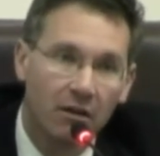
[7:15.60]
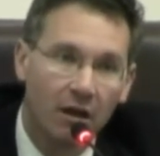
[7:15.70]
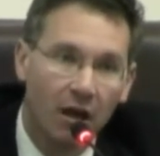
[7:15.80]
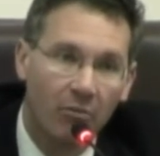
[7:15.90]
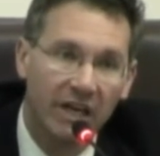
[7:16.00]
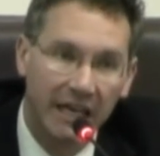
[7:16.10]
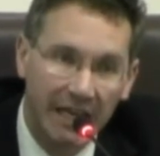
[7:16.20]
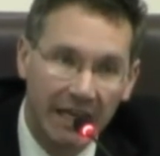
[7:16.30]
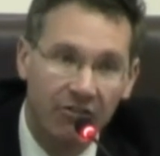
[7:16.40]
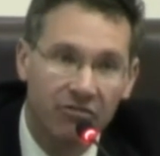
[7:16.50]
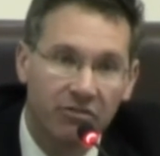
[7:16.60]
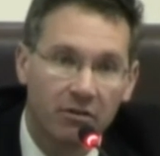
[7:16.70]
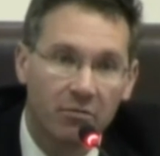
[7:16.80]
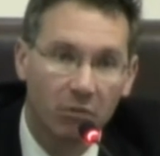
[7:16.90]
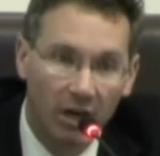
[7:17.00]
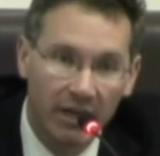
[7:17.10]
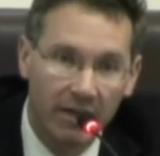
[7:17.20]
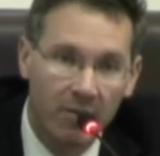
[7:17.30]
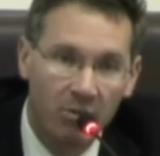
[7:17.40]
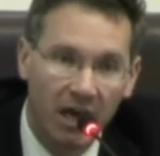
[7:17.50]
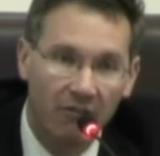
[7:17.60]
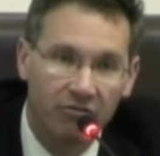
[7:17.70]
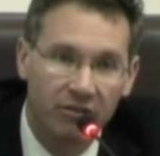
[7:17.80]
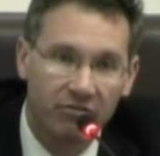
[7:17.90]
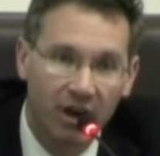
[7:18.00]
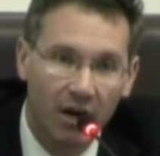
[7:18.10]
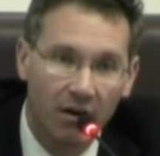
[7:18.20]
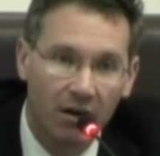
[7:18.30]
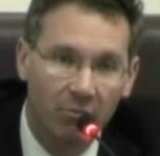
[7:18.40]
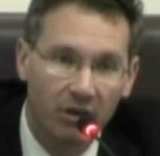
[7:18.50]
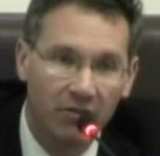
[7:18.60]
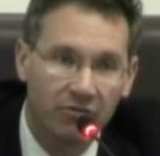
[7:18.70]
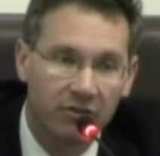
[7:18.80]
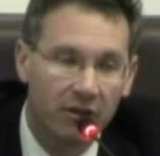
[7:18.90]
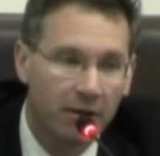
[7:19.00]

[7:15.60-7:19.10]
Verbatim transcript: Um, it is money in the bank for the fire companies.